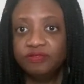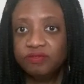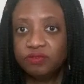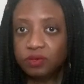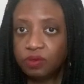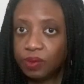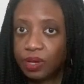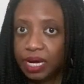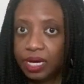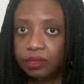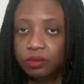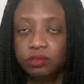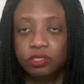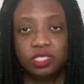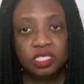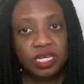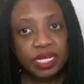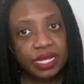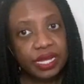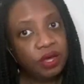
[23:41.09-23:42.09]
for a while,
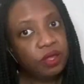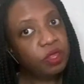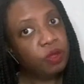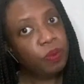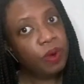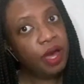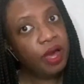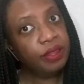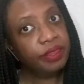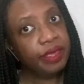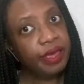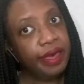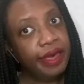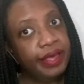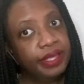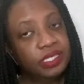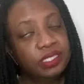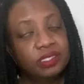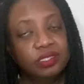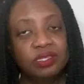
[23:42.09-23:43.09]
check out the
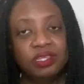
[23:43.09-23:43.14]
podcast.